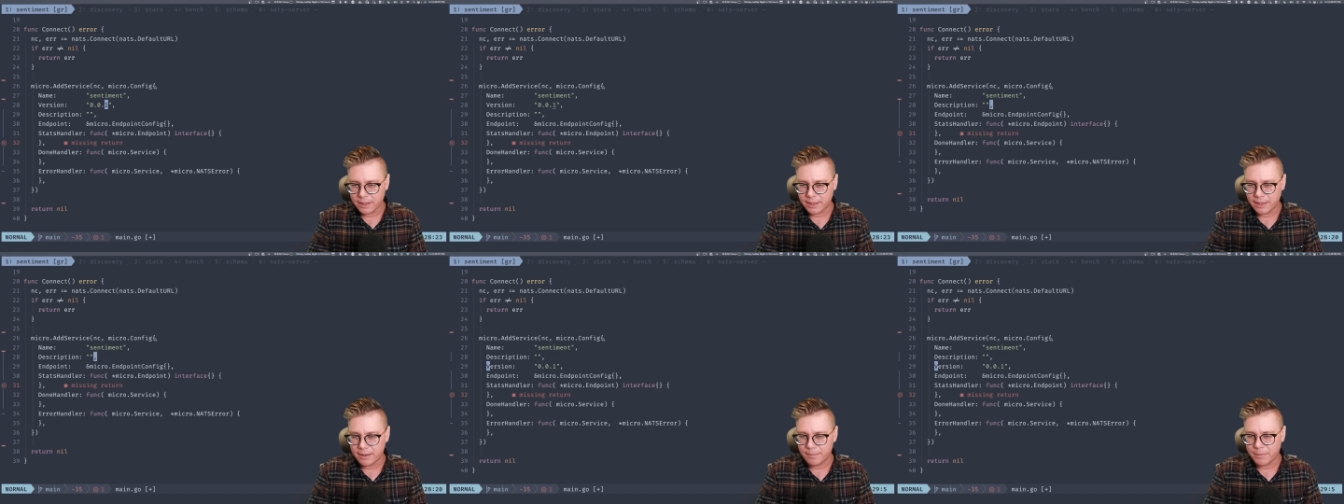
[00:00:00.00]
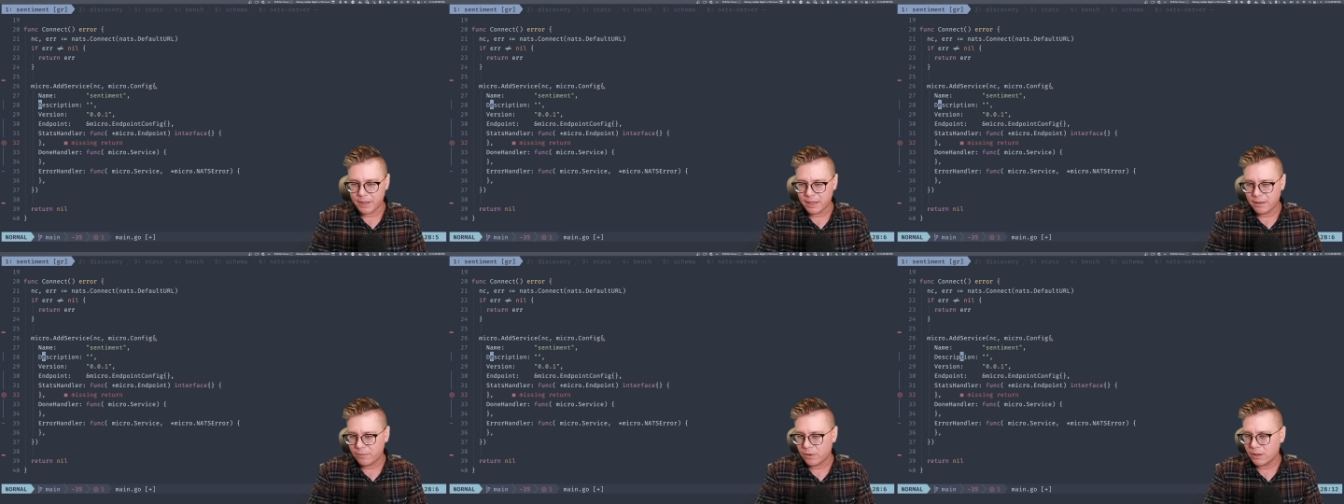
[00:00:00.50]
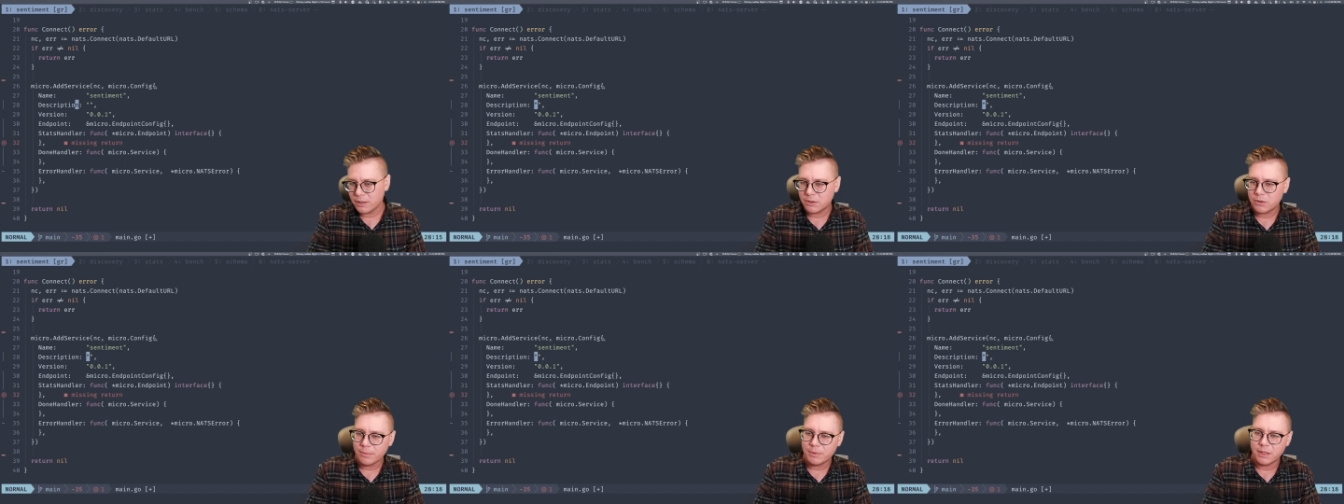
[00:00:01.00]
And then for our
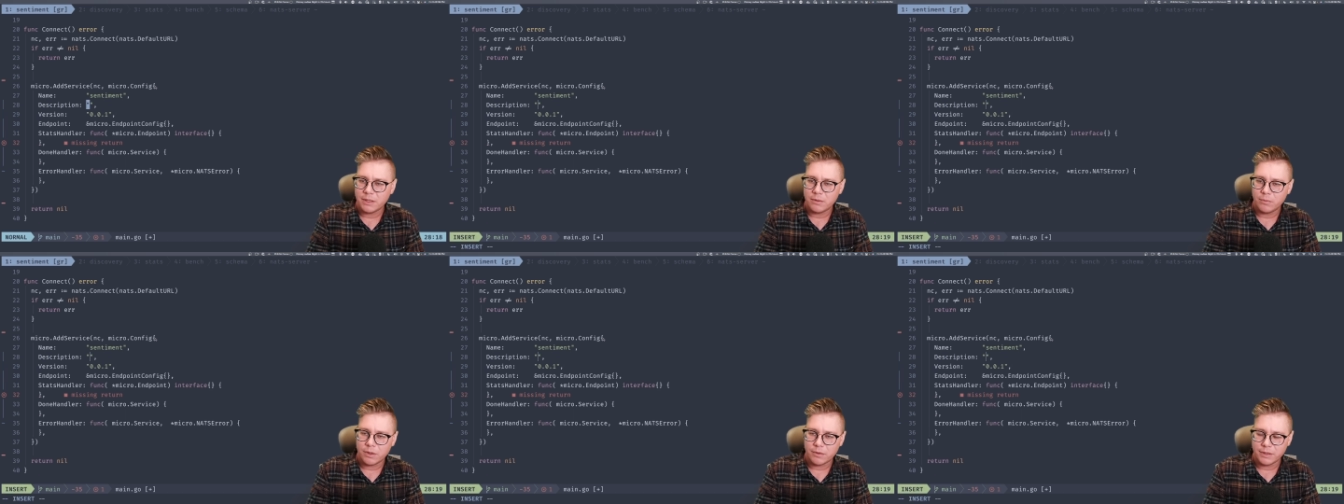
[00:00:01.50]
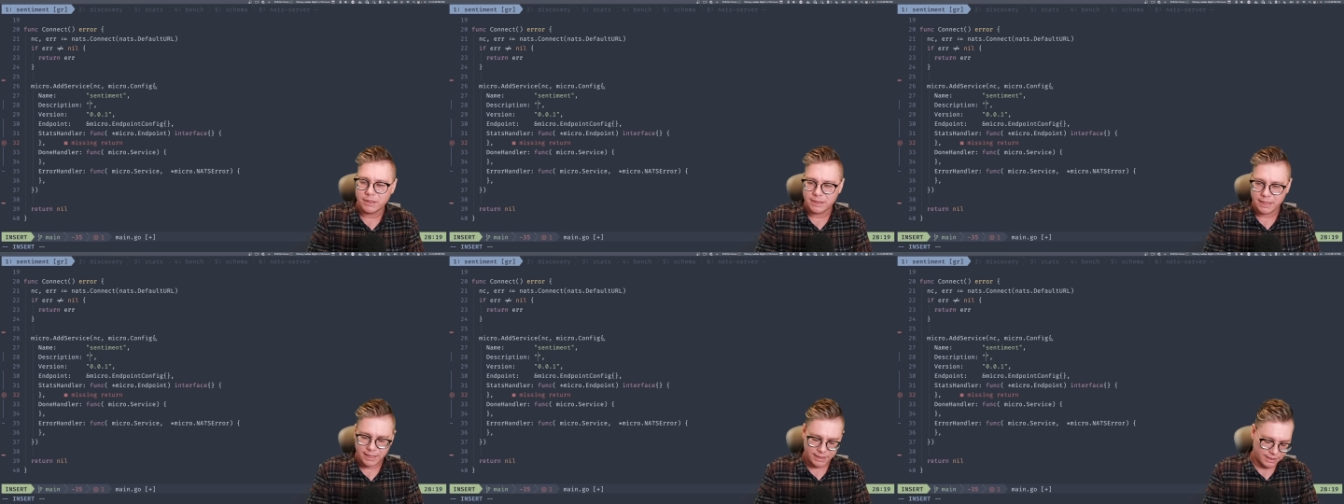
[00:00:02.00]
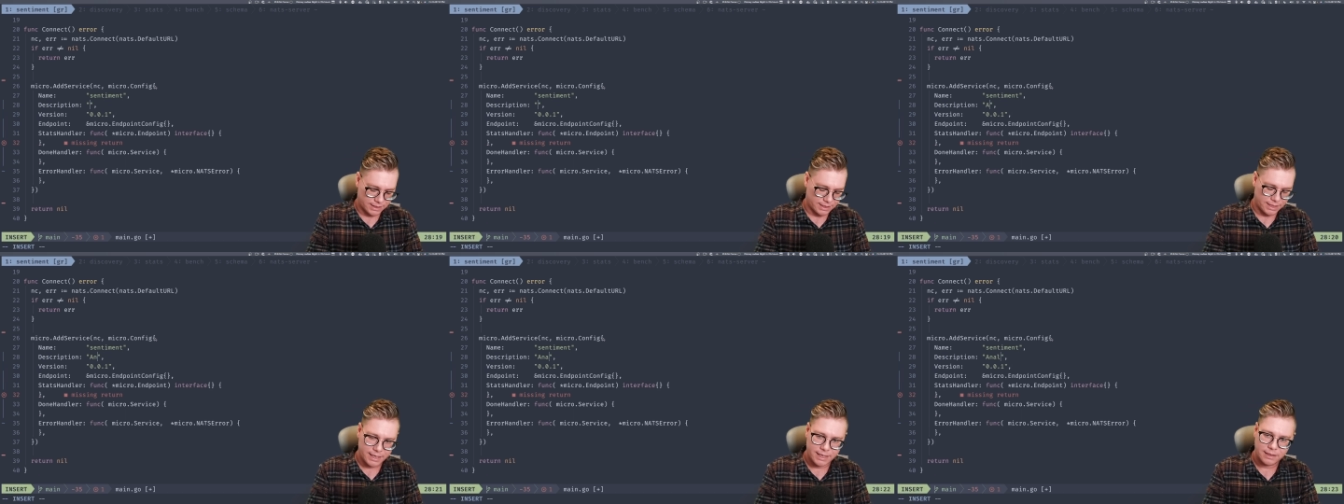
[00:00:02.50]
description, we're going to say
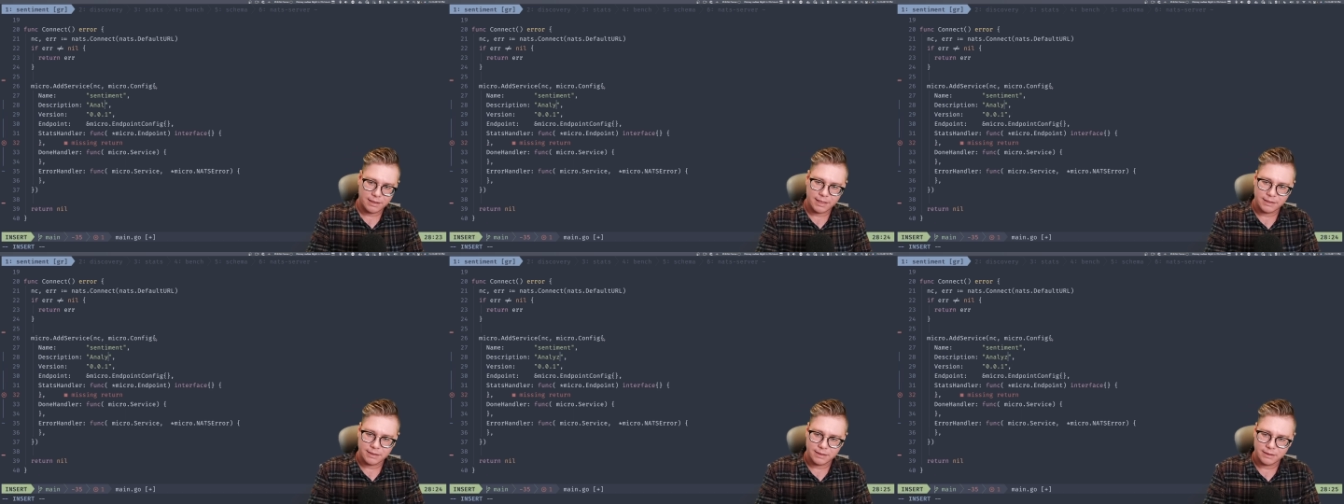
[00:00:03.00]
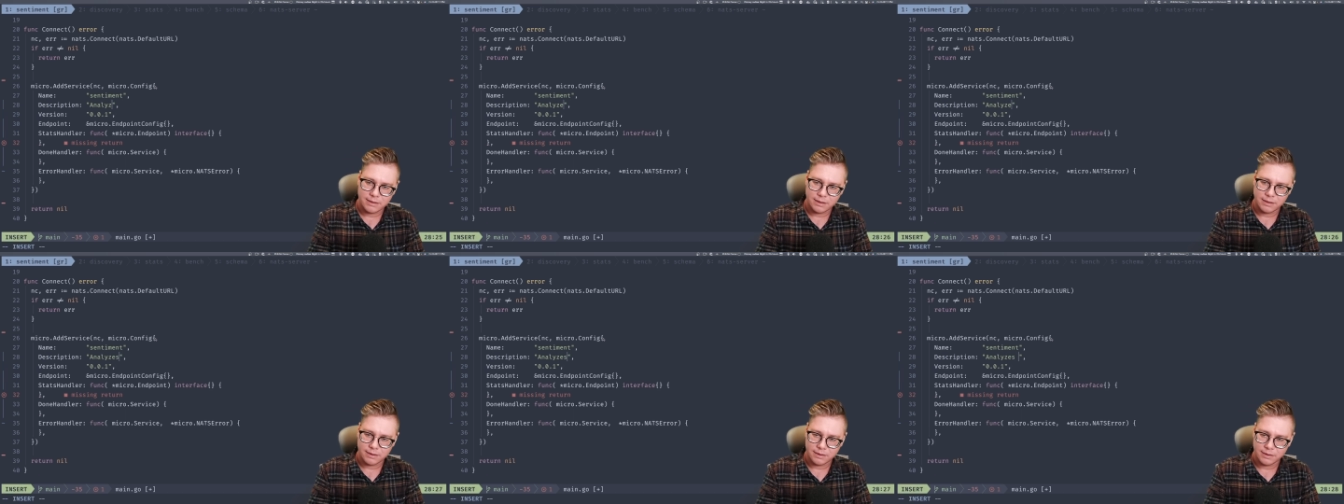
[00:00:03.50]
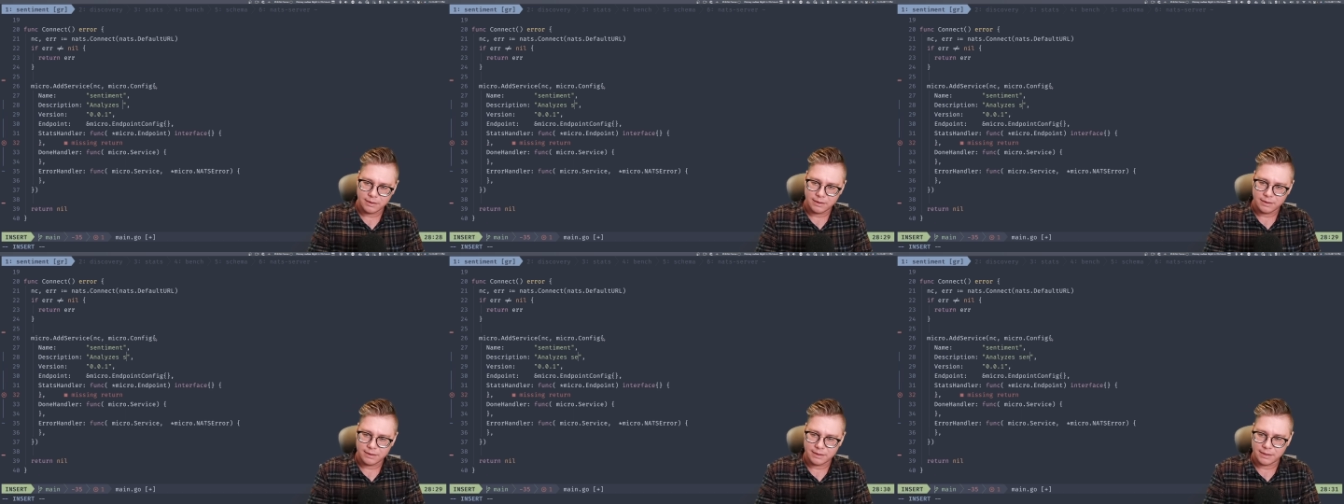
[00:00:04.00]
analyzes
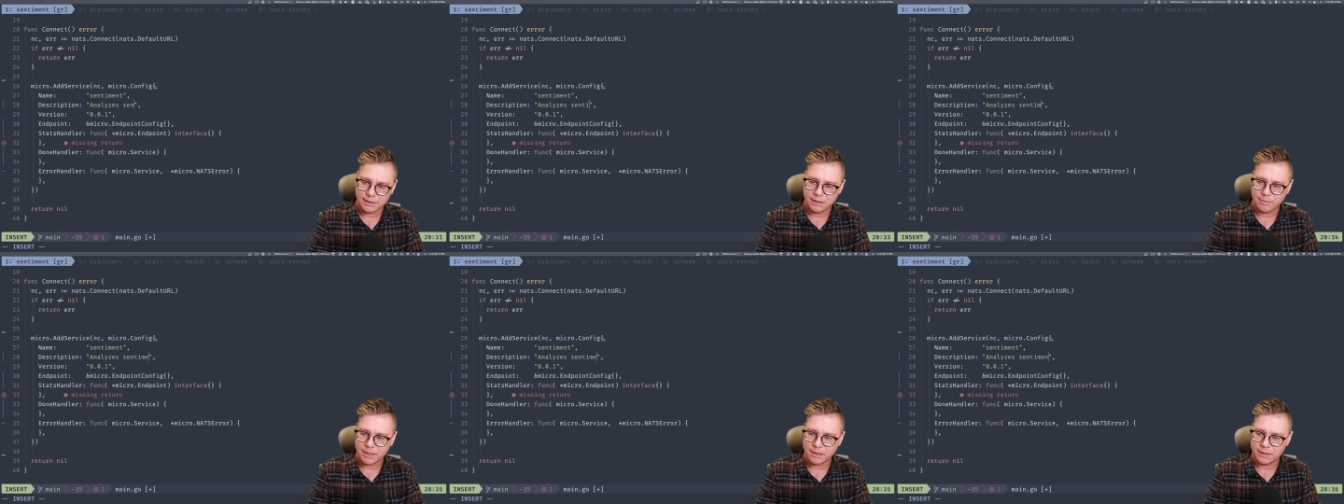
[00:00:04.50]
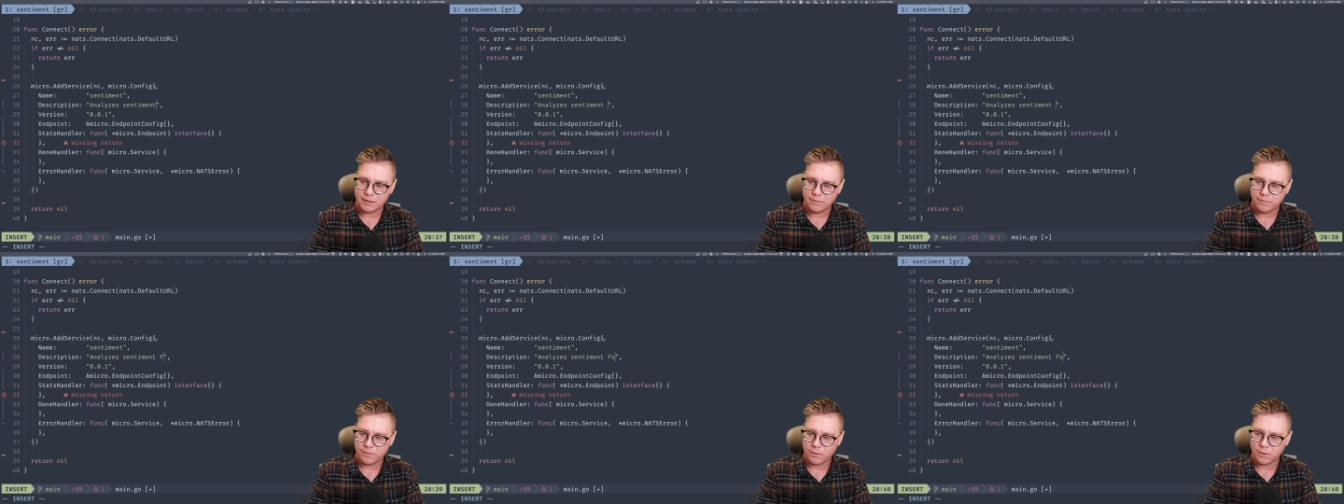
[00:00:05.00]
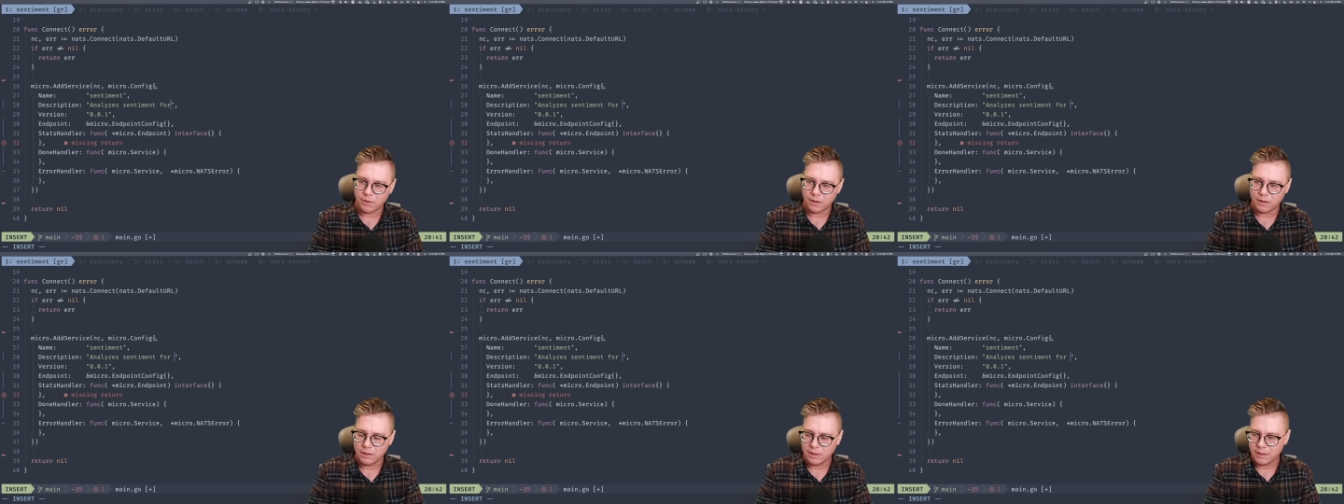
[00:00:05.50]
sentiment
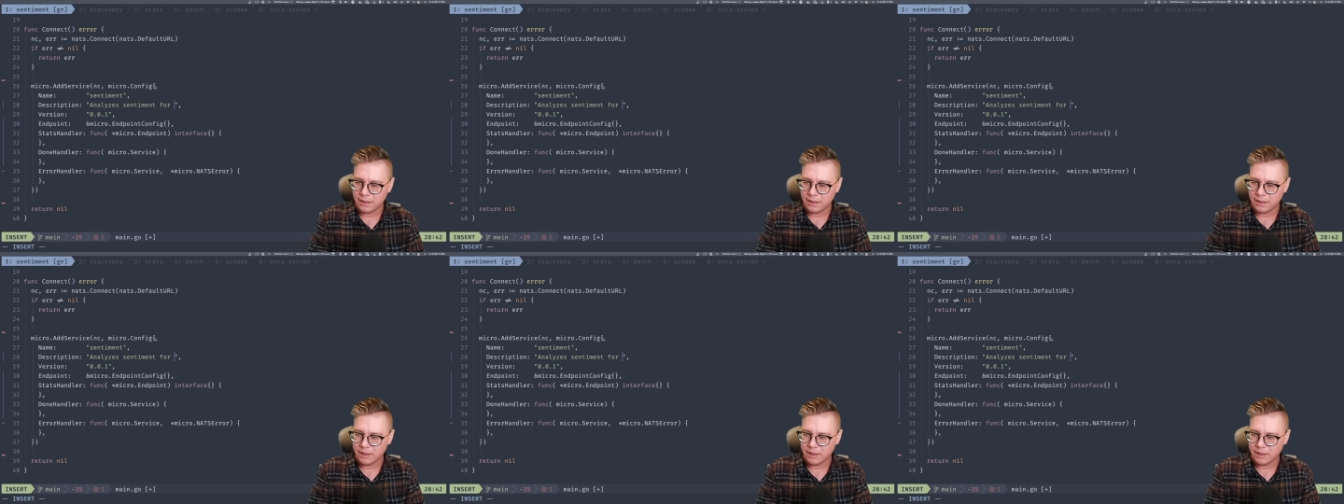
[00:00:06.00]
for